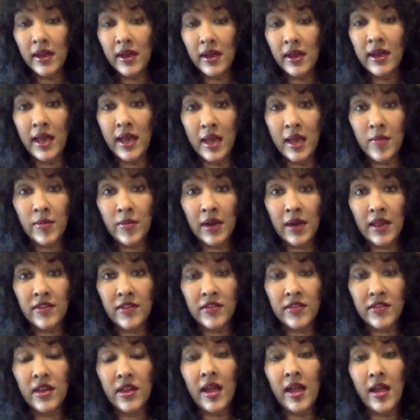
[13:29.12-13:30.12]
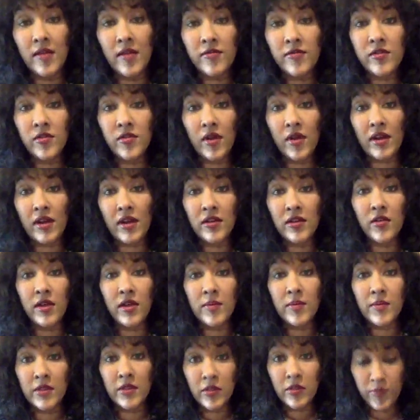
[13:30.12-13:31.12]
enable us to have drug
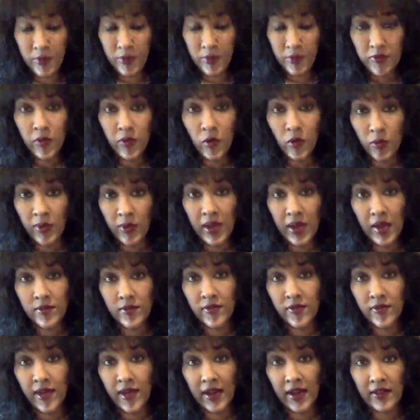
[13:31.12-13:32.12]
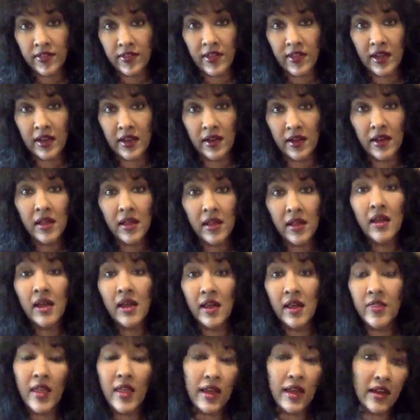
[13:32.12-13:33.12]
treatments before we have a vaccine.
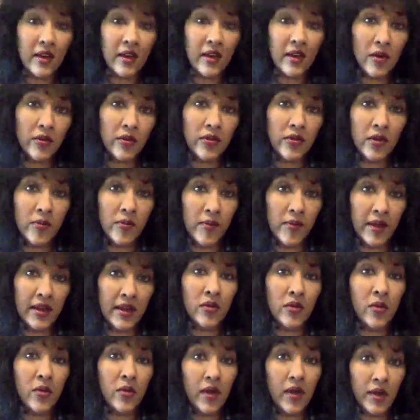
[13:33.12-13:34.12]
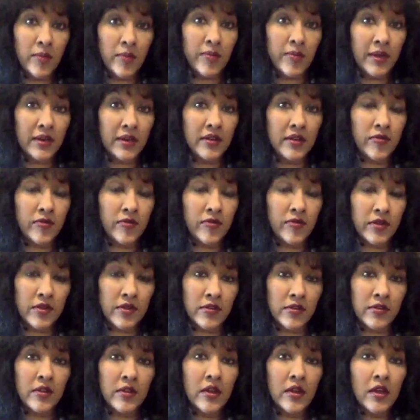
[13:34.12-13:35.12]
And that can also make quite a big
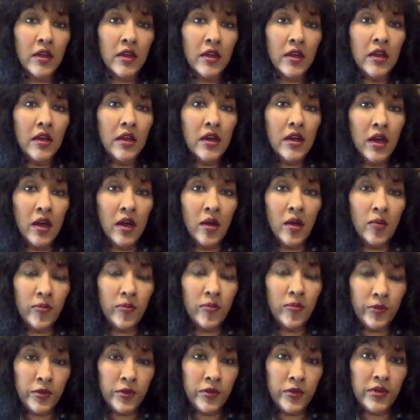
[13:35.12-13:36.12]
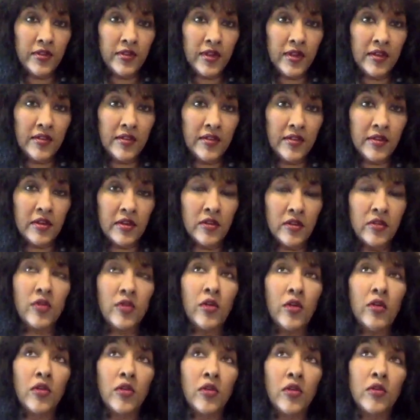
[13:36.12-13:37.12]
difference to disease
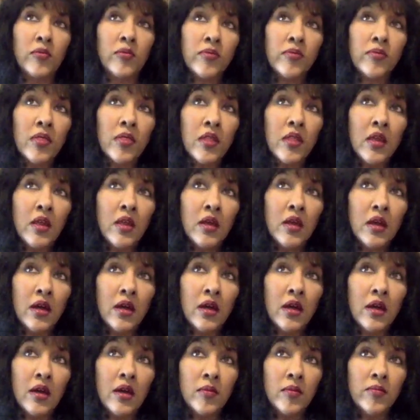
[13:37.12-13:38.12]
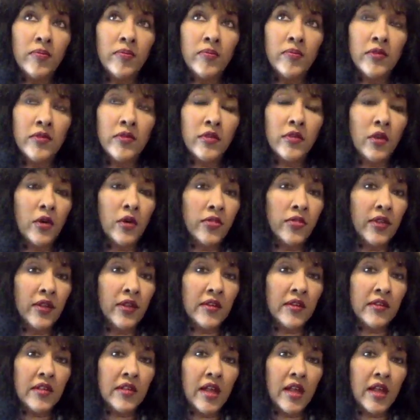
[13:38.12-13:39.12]
control. So
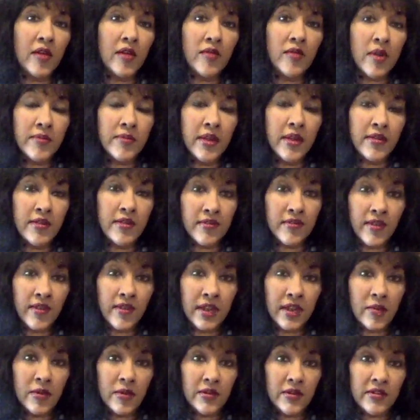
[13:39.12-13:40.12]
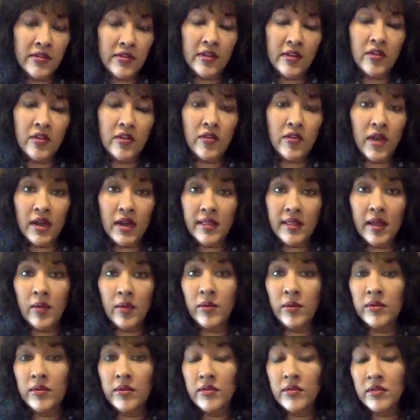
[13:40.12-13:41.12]
things like remdesivir, which is a drug
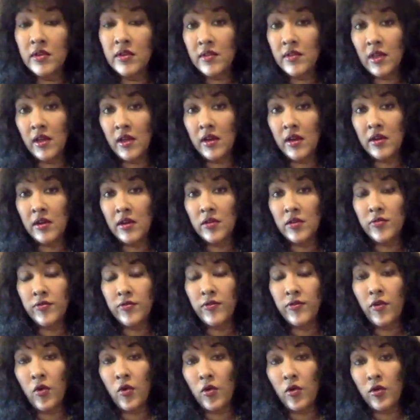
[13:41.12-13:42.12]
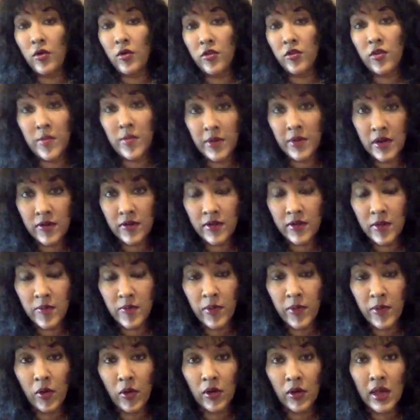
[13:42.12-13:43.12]
that was designed for treatment of
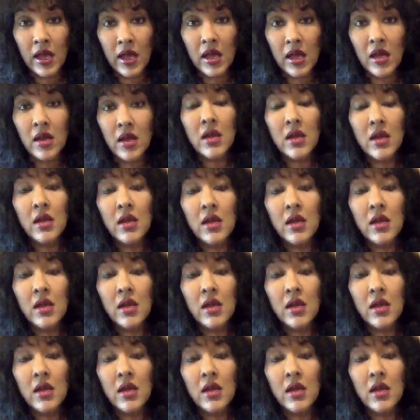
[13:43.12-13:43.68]
Ebola,